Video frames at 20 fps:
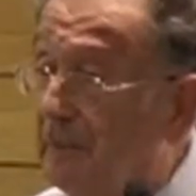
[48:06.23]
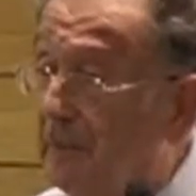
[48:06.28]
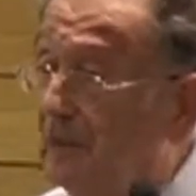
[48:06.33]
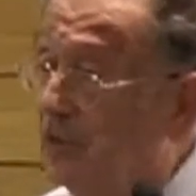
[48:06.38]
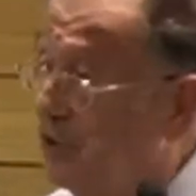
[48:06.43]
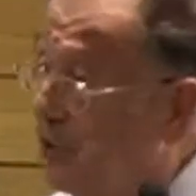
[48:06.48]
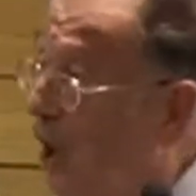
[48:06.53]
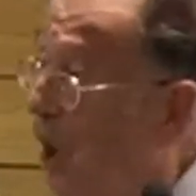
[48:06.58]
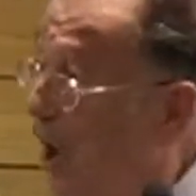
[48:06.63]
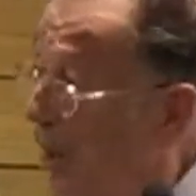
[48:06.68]

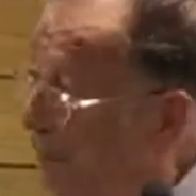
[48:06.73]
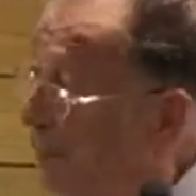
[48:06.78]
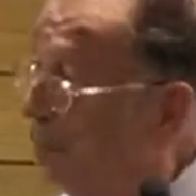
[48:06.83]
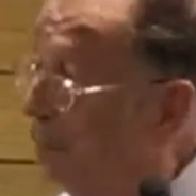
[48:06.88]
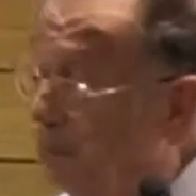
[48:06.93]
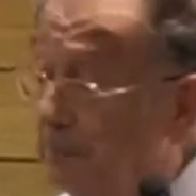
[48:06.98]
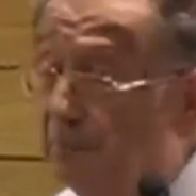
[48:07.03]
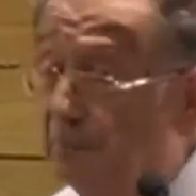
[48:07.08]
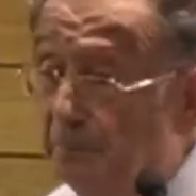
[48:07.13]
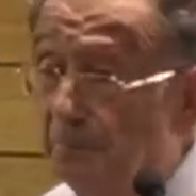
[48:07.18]
In Job,
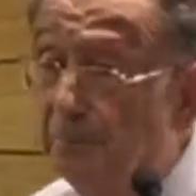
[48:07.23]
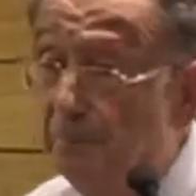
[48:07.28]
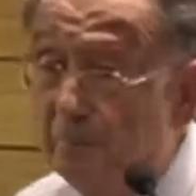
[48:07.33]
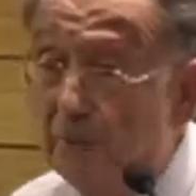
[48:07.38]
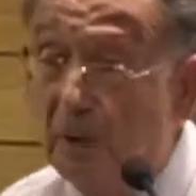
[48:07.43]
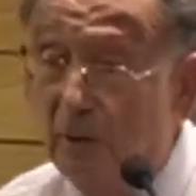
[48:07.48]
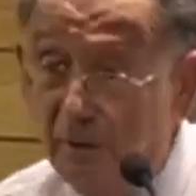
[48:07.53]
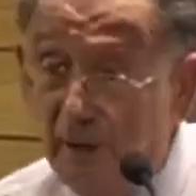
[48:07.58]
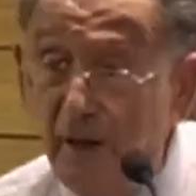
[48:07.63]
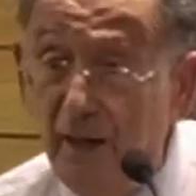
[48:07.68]

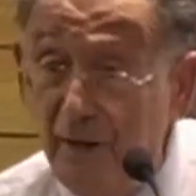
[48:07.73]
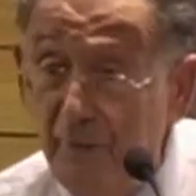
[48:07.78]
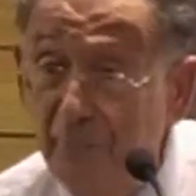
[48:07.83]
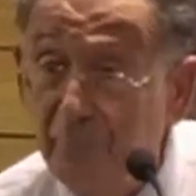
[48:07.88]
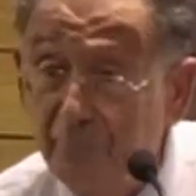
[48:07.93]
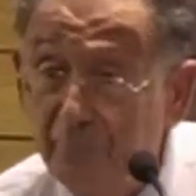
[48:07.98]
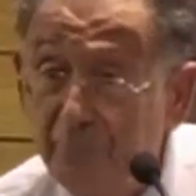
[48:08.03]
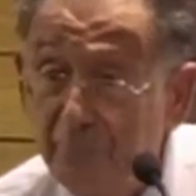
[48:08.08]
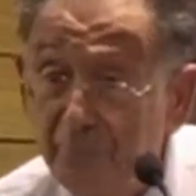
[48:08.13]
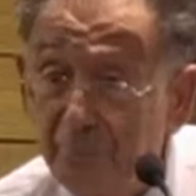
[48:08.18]
okay?
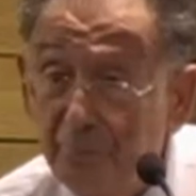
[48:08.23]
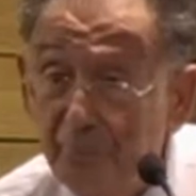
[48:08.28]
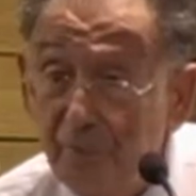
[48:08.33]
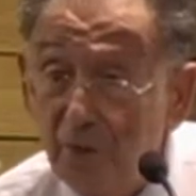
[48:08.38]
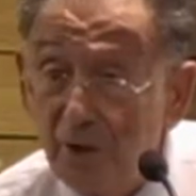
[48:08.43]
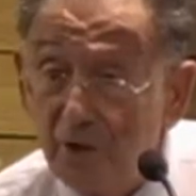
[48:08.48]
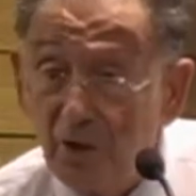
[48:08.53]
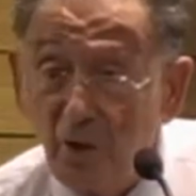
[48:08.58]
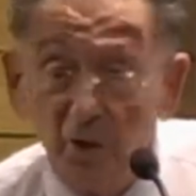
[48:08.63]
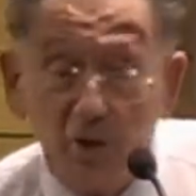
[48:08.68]

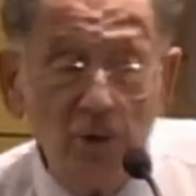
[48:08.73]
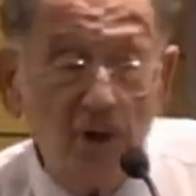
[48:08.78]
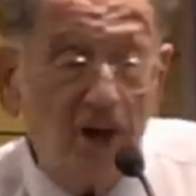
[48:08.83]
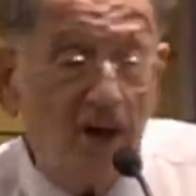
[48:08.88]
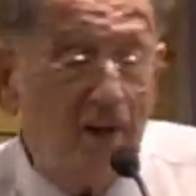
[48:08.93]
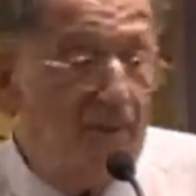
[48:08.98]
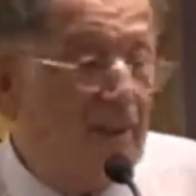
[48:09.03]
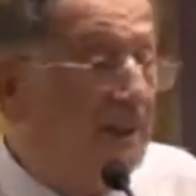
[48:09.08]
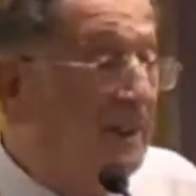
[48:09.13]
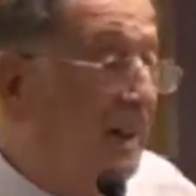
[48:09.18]
So you
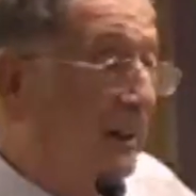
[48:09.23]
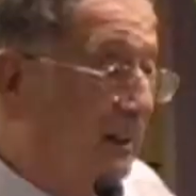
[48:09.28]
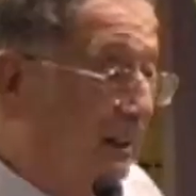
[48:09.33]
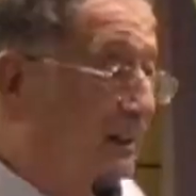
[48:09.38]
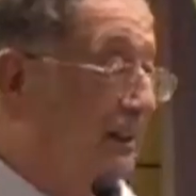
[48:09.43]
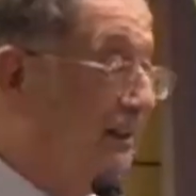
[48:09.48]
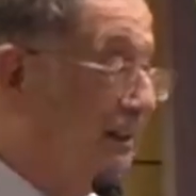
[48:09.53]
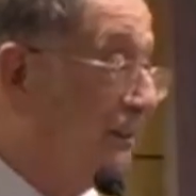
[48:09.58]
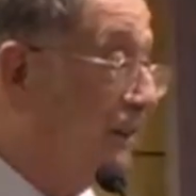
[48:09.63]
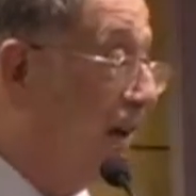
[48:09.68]
have a
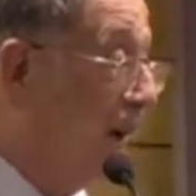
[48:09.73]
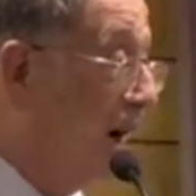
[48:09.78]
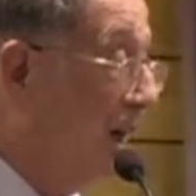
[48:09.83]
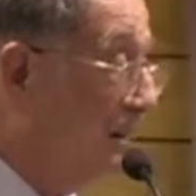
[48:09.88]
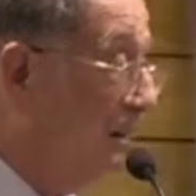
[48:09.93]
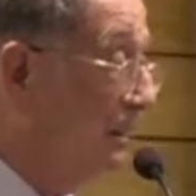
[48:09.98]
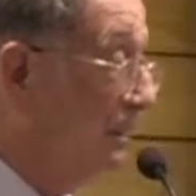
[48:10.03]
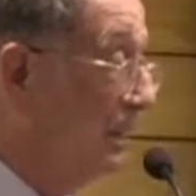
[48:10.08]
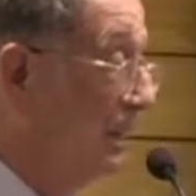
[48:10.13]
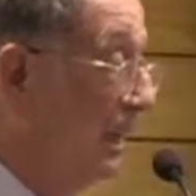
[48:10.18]
negative God,